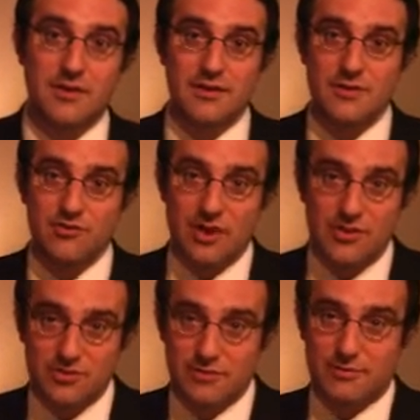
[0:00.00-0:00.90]
in
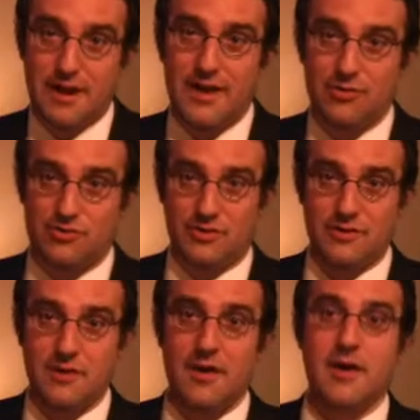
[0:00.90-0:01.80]
ejection fraction
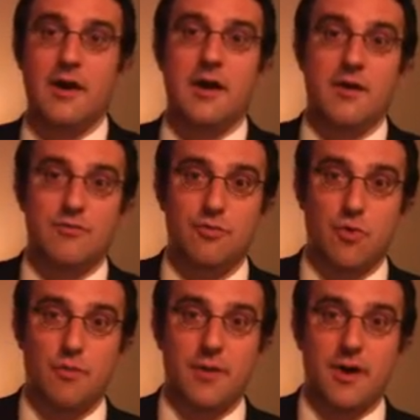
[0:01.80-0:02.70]

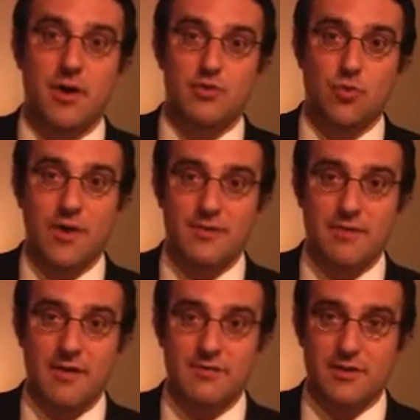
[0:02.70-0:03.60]
from
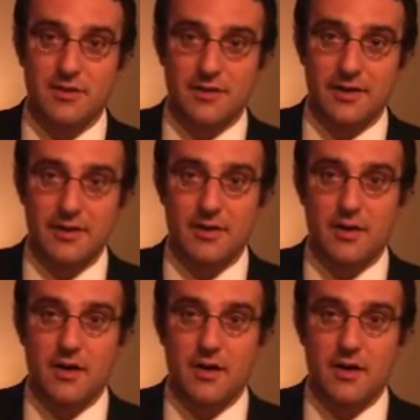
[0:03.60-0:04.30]
25 to 30.